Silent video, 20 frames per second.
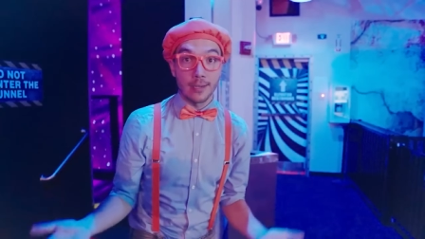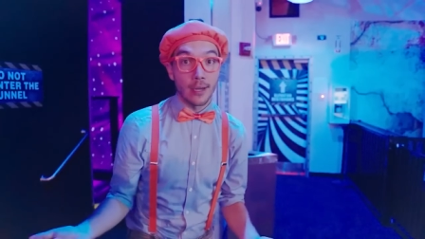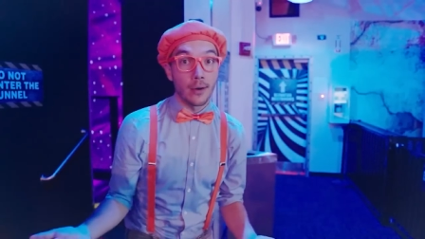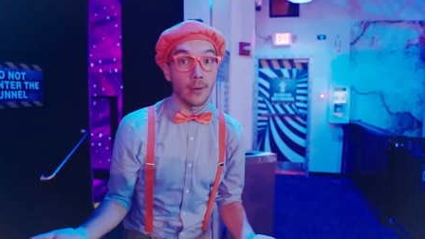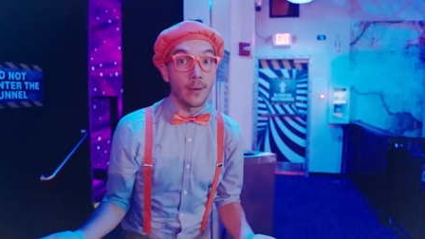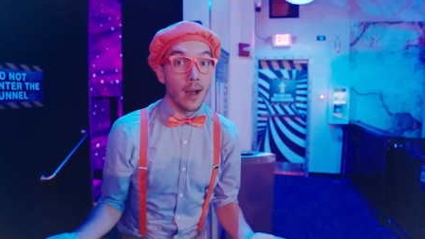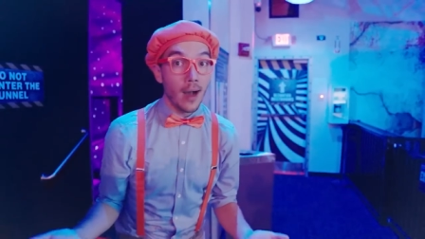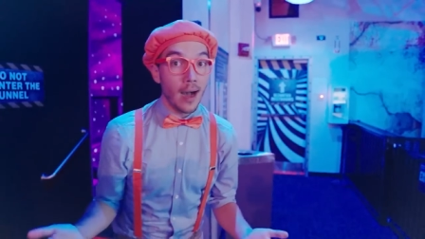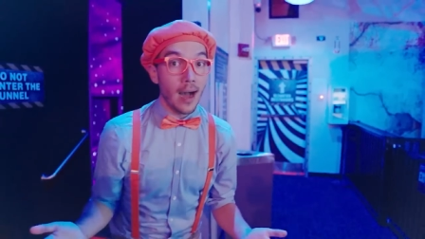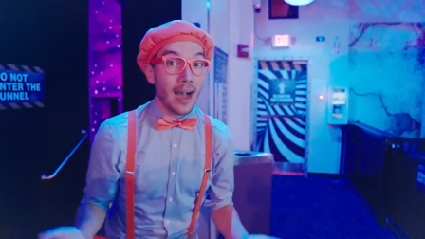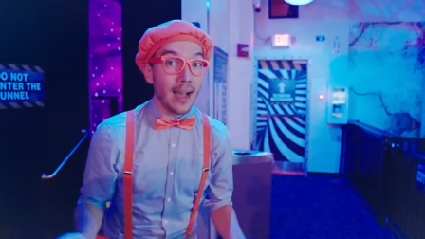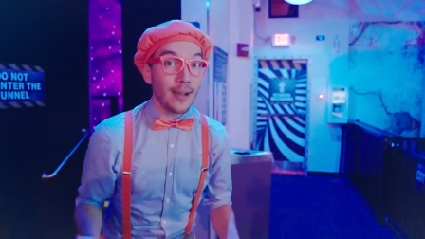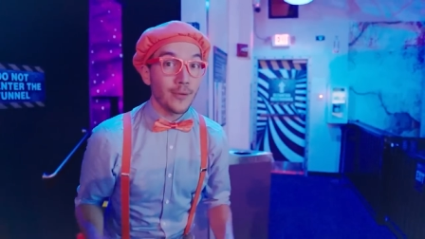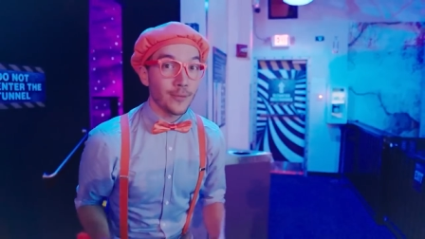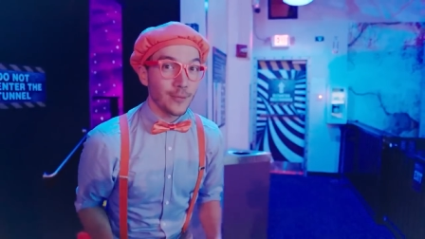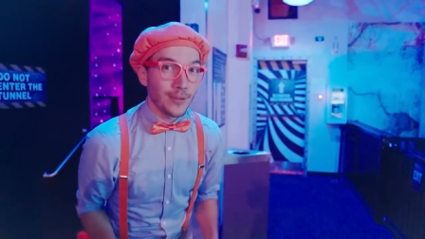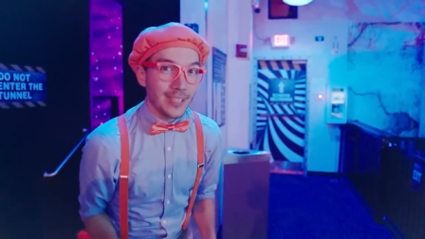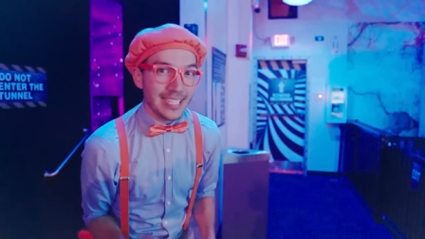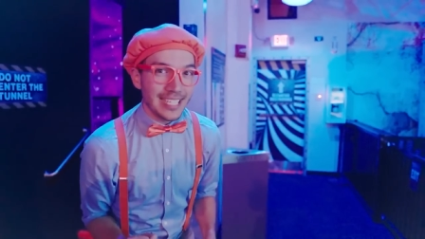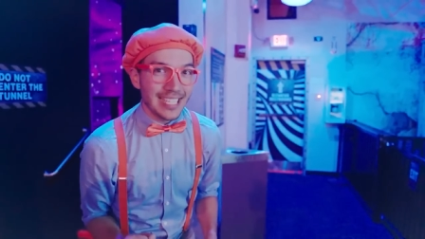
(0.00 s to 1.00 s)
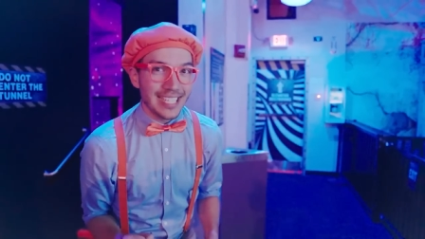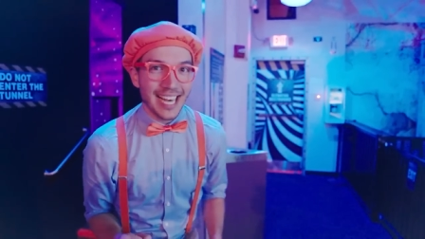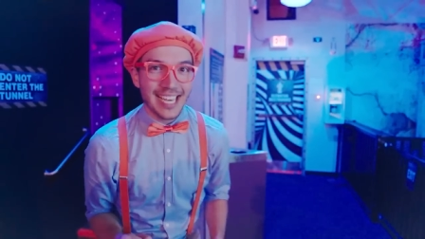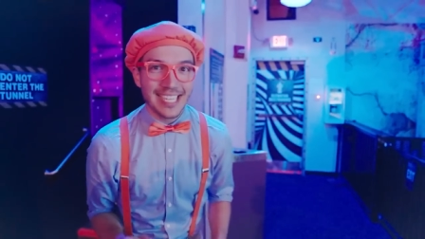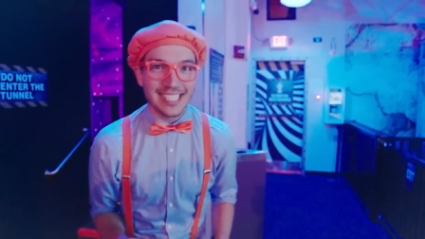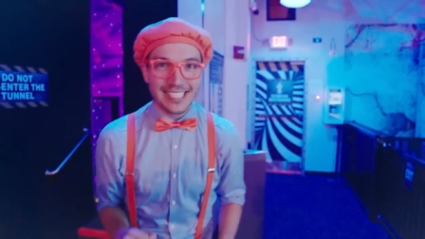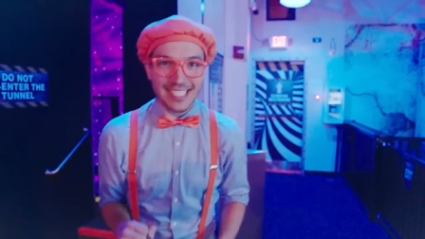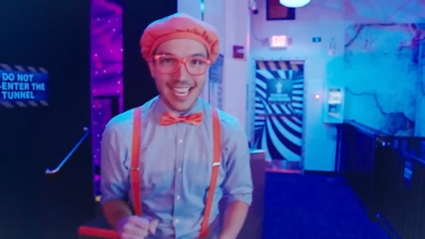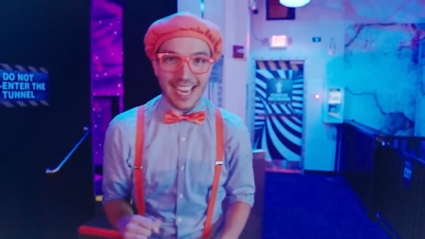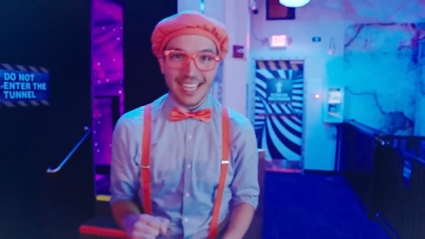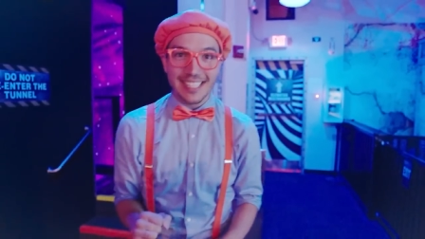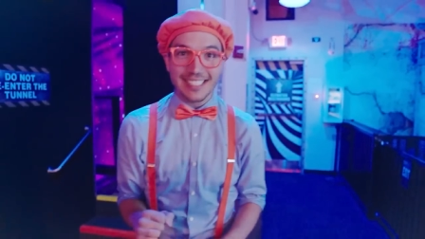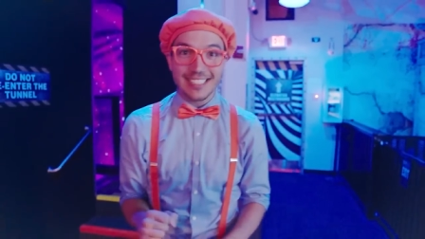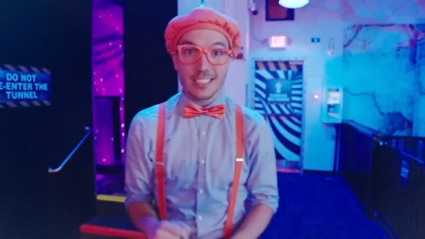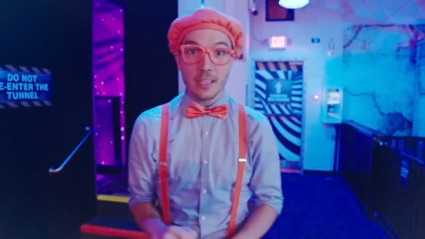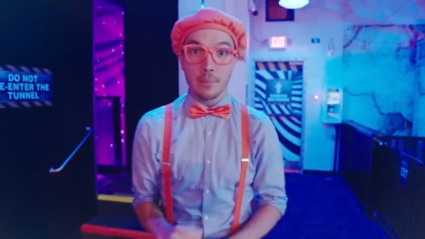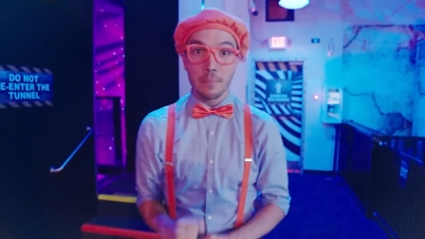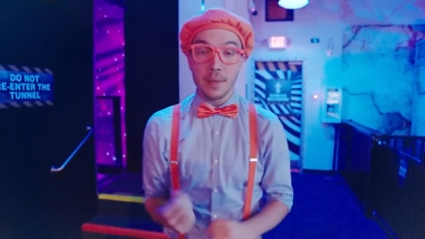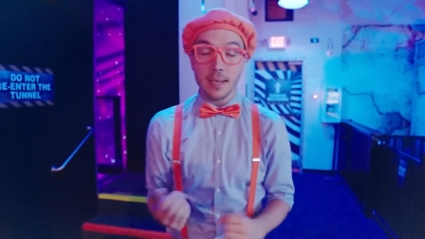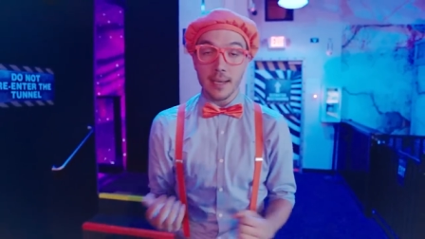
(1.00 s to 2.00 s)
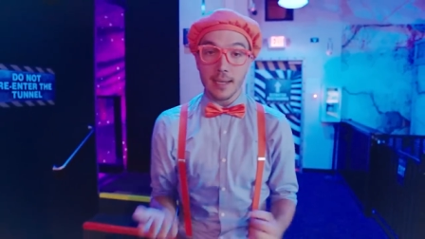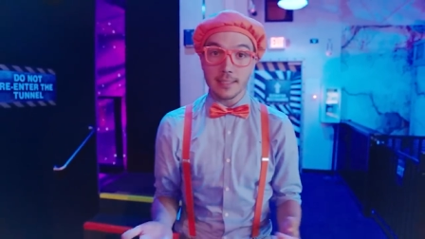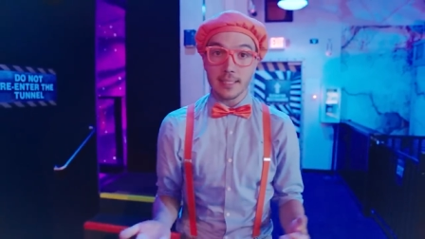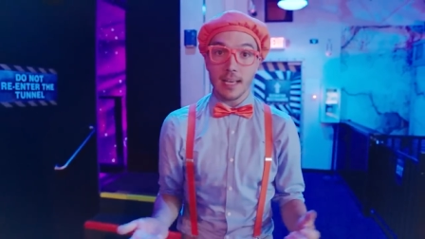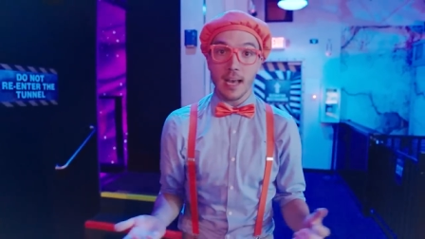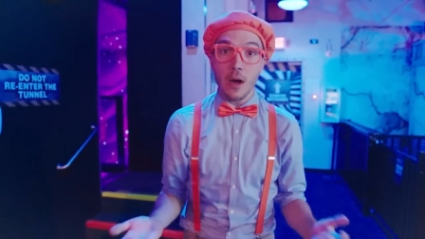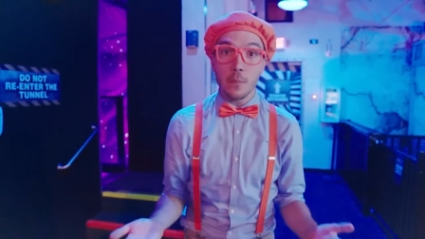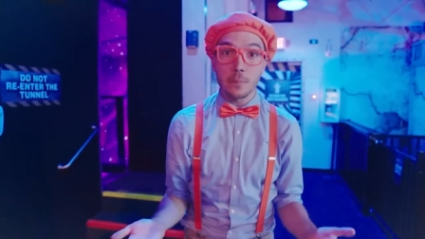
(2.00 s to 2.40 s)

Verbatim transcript: You know, I really like science because